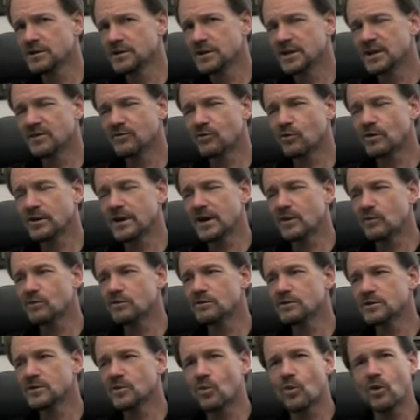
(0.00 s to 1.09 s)
and if we're not
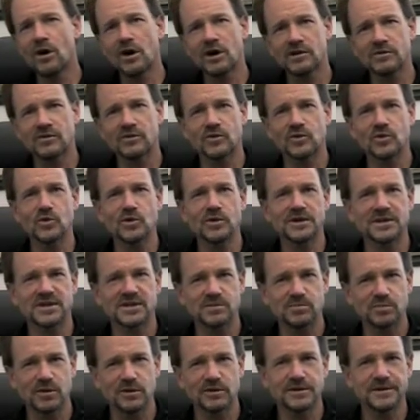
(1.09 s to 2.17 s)
willing to walk through and
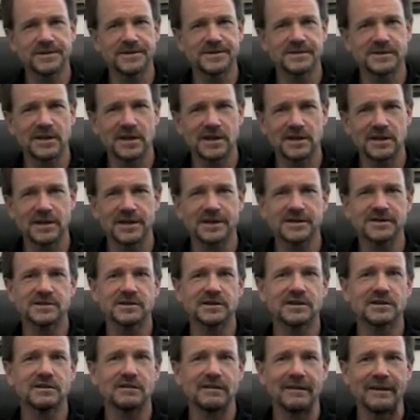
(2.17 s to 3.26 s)
experience that next
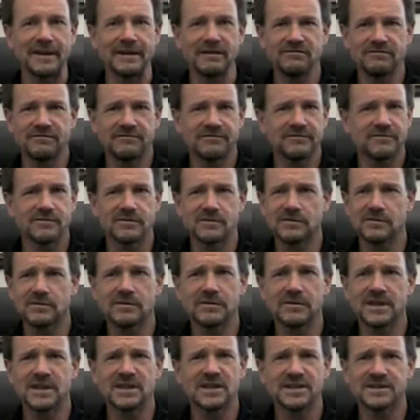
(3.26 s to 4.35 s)
thing in life,
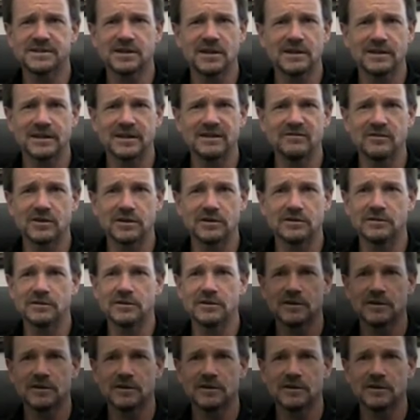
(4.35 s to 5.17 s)
then that's not living.